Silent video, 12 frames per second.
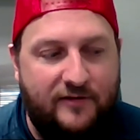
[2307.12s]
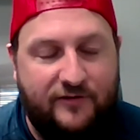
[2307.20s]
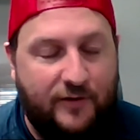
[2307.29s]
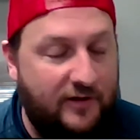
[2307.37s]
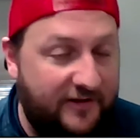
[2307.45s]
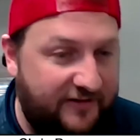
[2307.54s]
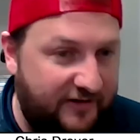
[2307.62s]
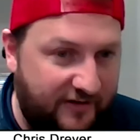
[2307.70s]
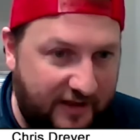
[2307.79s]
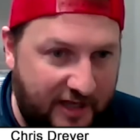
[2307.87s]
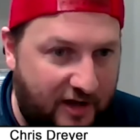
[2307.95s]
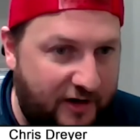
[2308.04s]
so I'll listen to
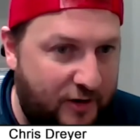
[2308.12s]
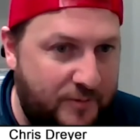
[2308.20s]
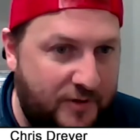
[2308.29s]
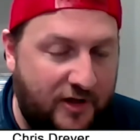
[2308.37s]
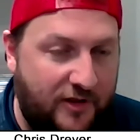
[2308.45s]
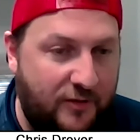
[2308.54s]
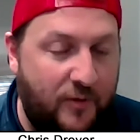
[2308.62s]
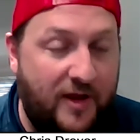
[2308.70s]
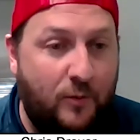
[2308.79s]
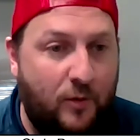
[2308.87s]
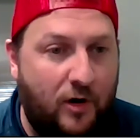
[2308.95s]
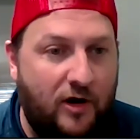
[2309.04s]
the audiobook on the way
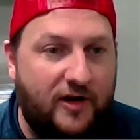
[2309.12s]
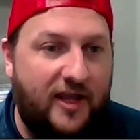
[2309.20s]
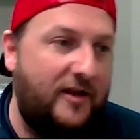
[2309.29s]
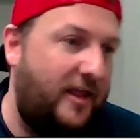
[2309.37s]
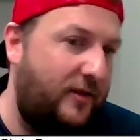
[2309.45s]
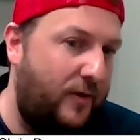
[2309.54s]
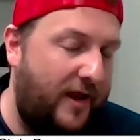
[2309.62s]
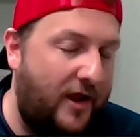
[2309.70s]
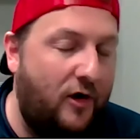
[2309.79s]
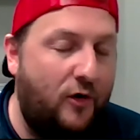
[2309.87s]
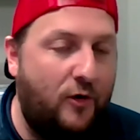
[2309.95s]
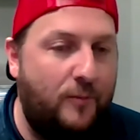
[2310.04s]
to work and, and the way
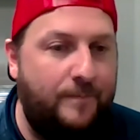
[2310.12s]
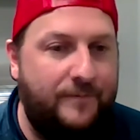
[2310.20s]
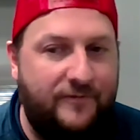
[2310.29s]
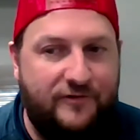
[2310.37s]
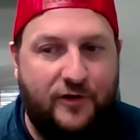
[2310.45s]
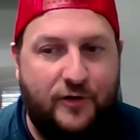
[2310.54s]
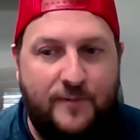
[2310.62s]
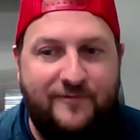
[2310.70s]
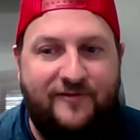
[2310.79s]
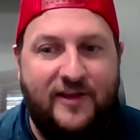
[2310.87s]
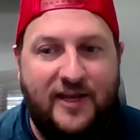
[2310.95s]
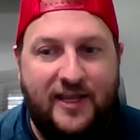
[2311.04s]
home. So I'm
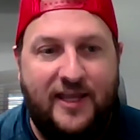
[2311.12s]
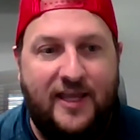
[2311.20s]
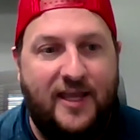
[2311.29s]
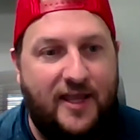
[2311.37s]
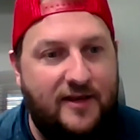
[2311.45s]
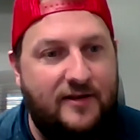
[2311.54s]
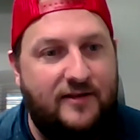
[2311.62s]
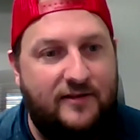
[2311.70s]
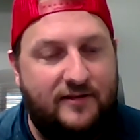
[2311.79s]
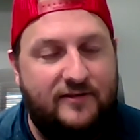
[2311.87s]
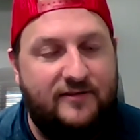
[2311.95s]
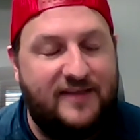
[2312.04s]
fitting in
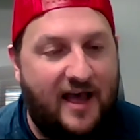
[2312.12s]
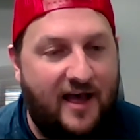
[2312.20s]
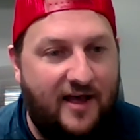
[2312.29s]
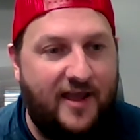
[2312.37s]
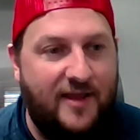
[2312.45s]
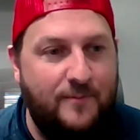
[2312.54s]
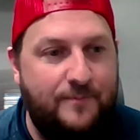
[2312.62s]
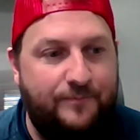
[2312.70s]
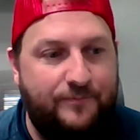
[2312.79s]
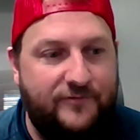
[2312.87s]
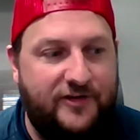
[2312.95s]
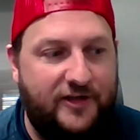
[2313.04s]
time
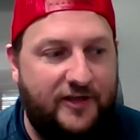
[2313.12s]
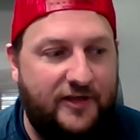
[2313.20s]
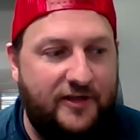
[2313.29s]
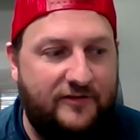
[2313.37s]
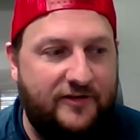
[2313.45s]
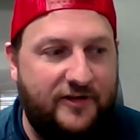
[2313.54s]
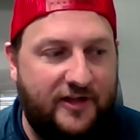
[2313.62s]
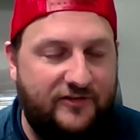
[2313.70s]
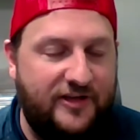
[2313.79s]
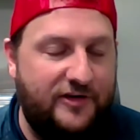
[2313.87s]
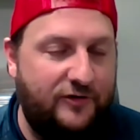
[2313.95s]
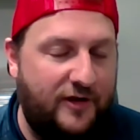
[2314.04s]
to, to
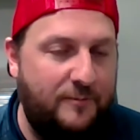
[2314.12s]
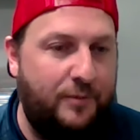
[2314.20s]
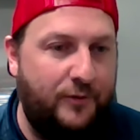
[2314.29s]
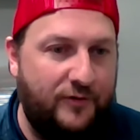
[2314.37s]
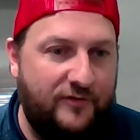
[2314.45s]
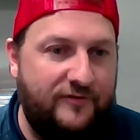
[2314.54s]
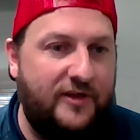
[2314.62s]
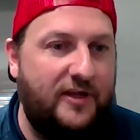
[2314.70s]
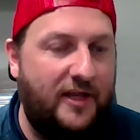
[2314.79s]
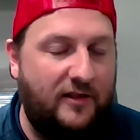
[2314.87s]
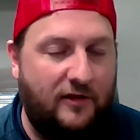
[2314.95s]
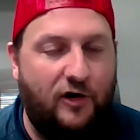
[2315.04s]
continually improve and,
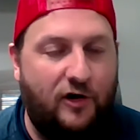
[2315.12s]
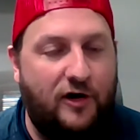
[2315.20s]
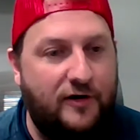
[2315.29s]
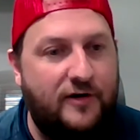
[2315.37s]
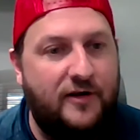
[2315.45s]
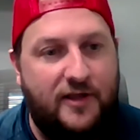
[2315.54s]
and learn.